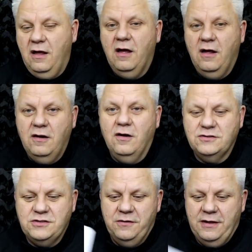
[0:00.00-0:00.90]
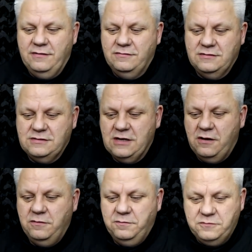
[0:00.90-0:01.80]
a lot to it.
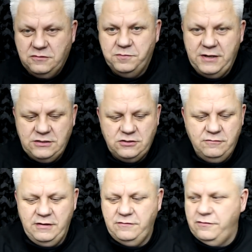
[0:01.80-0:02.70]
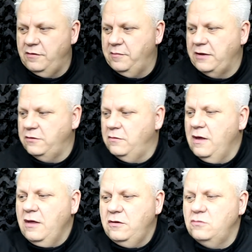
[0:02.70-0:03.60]
So please do read through the manual.
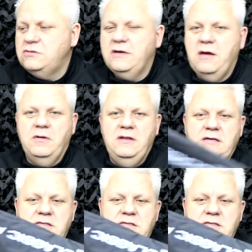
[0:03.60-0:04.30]
You also get one of these